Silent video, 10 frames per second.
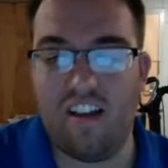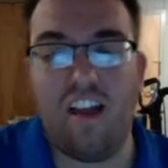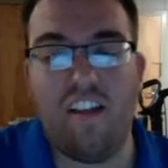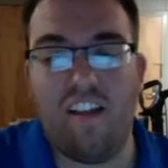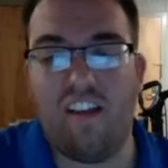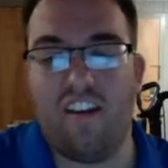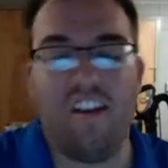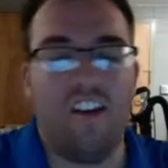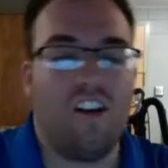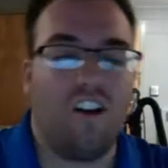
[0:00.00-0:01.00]
And then
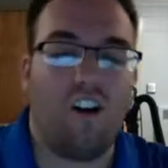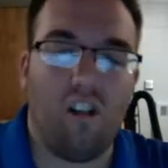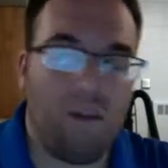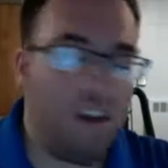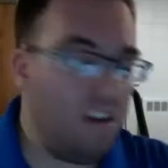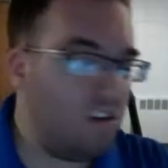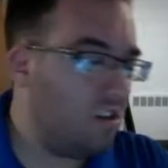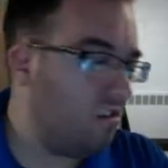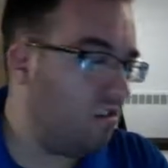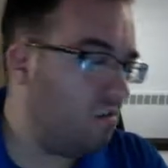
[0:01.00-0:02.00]
column H is
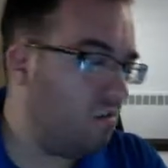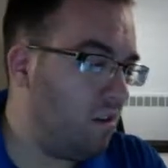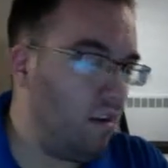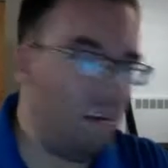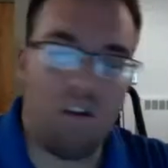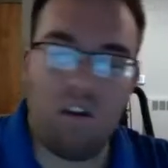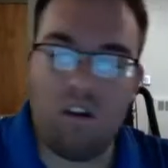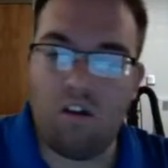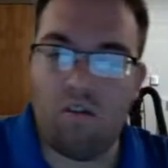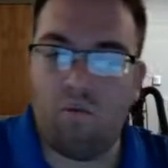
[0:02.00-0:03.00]
going to be
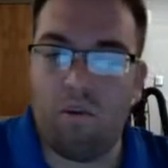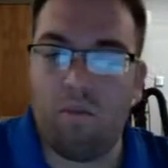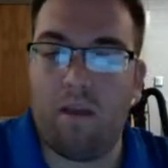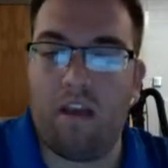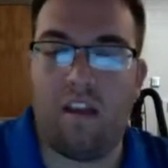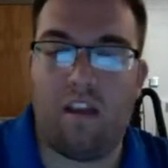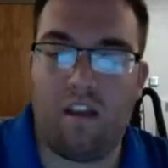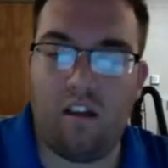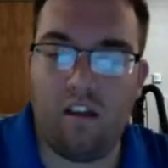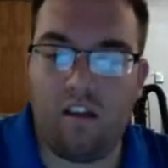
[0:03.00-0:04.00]
remaining.
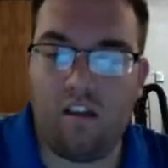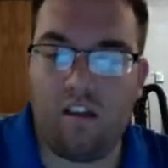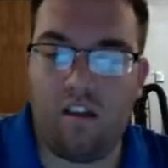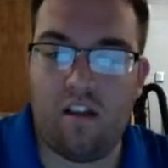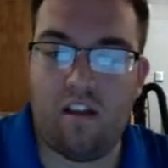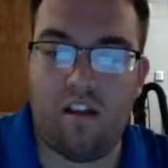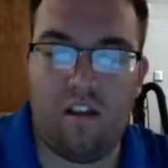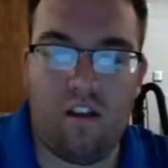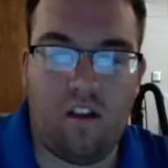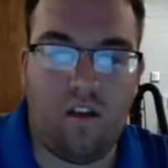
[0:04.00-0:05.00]
And
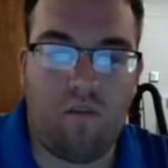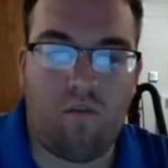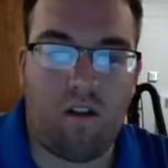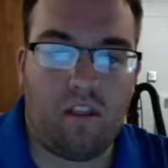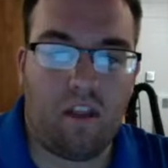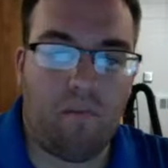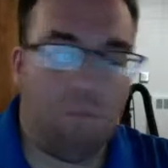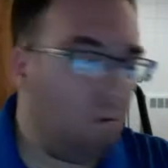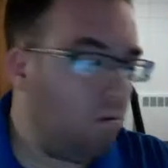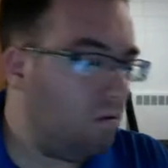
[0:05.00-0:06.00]
we'll make that
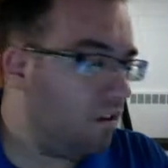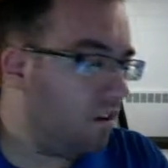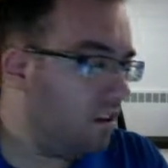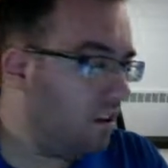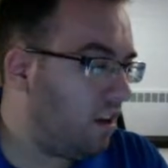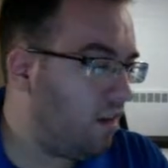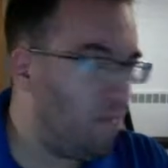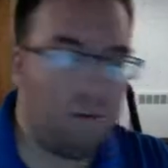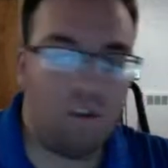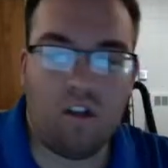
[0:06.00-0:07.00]
bold
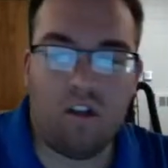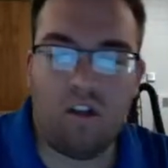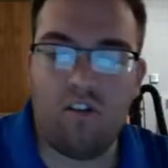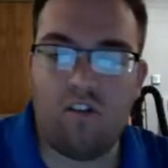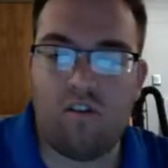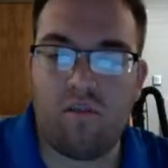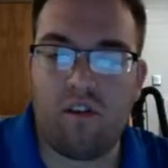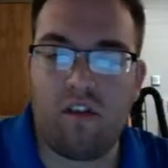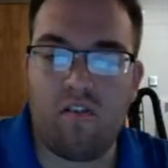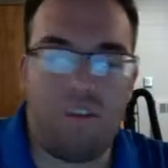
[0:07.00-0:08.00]
just to make
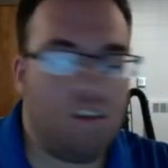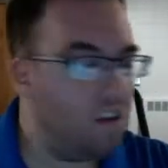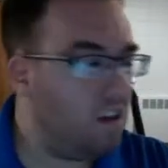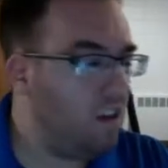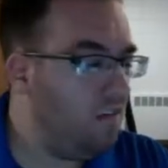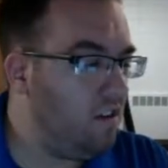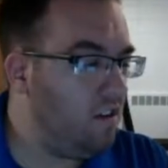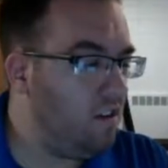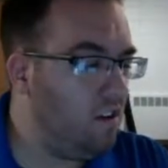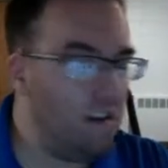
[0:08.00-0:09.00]
everything
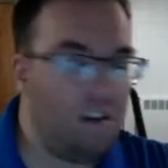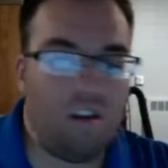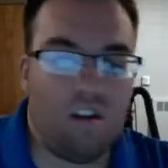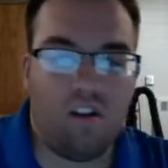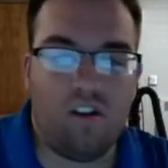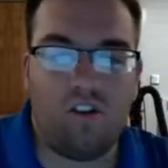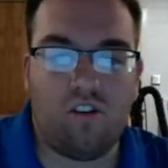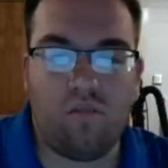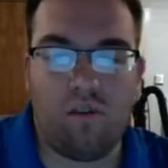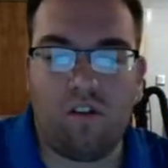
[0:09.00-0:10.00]
even, just to
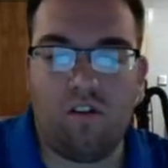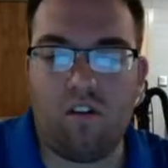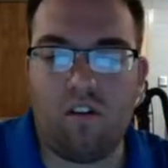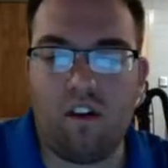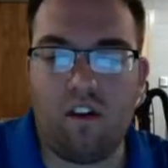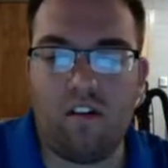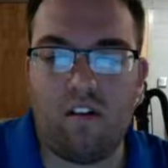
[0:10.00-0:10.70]
make it look nice.